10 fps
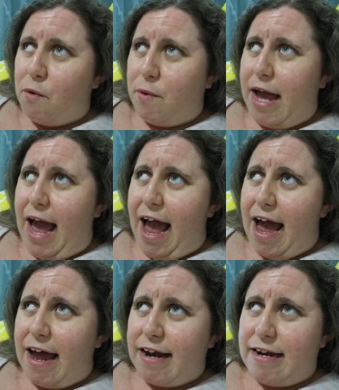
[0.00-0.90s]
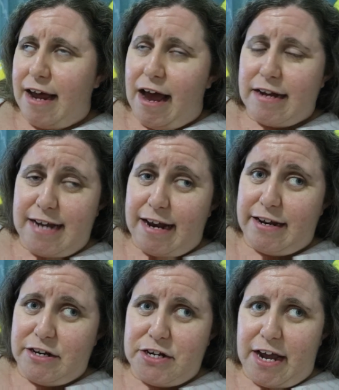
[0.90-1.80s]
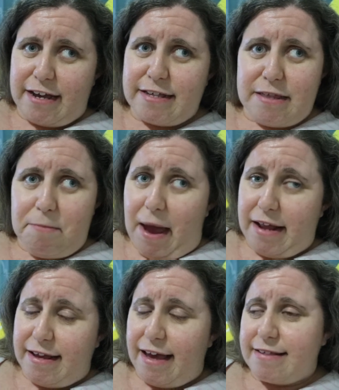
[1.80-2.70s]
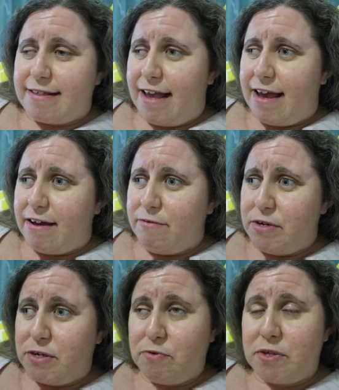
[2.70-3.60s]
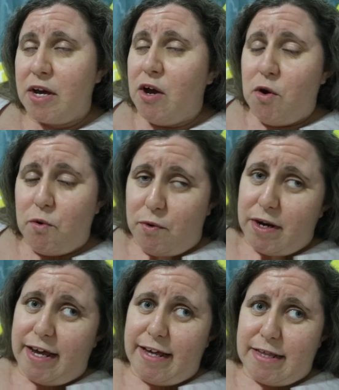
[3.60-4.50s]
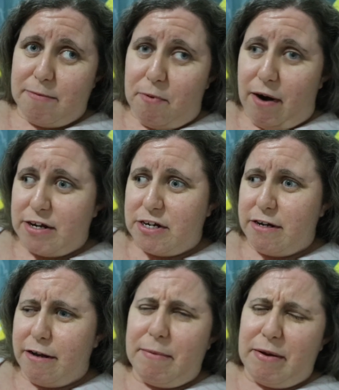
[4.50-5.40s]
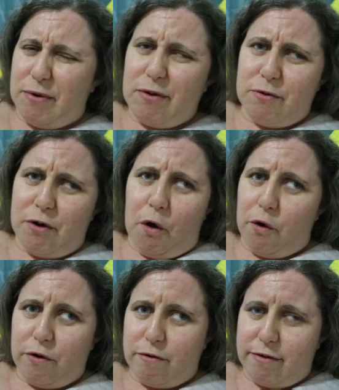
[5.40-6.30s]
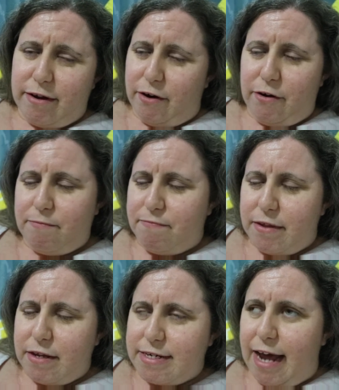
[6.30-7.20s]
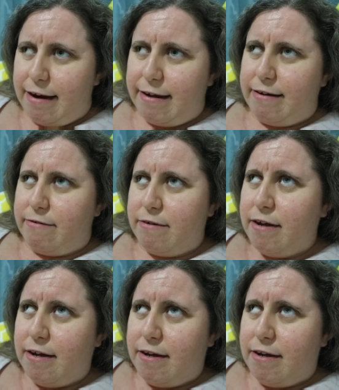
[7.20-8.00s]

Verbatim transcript: We had Darlene Check as the main guest there, and she was really inspirational. I mean, we all know, you know, Darlene.